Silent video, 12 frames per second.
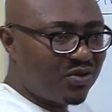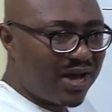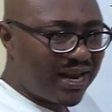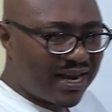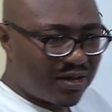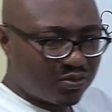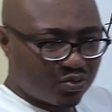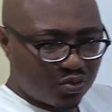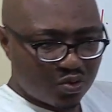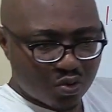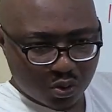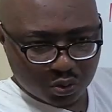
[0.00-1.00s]
not allowed to
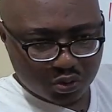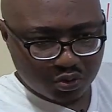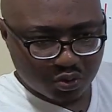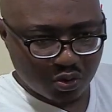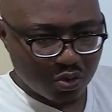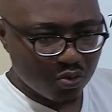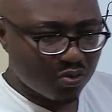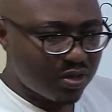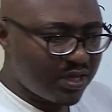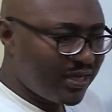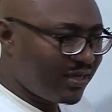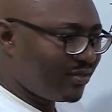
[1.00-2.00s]
go too low.
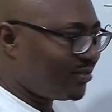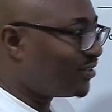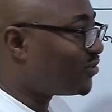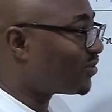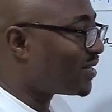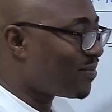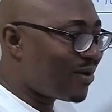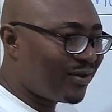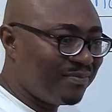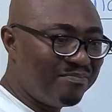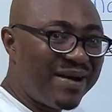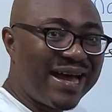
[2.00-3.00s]
It's talking
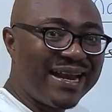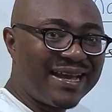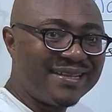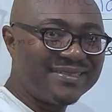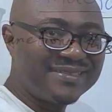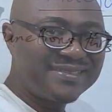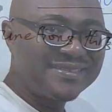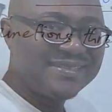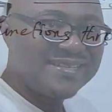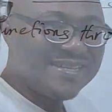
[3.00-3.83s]
about balance.